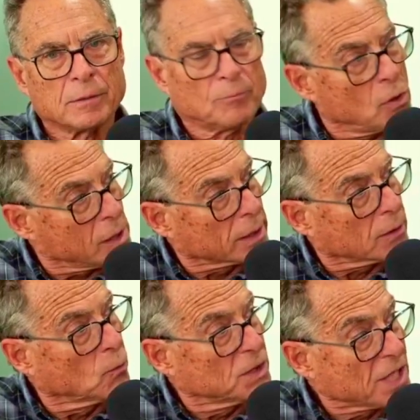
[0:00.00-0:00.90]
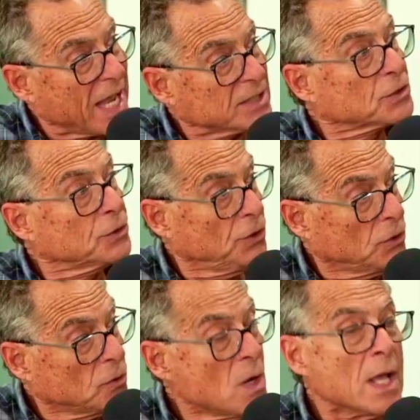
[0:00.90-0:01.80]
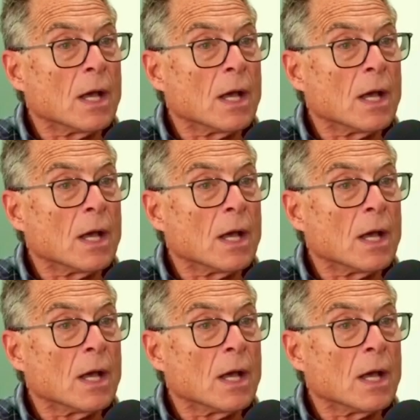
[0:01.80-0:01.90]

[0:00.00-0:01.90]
book, which has to do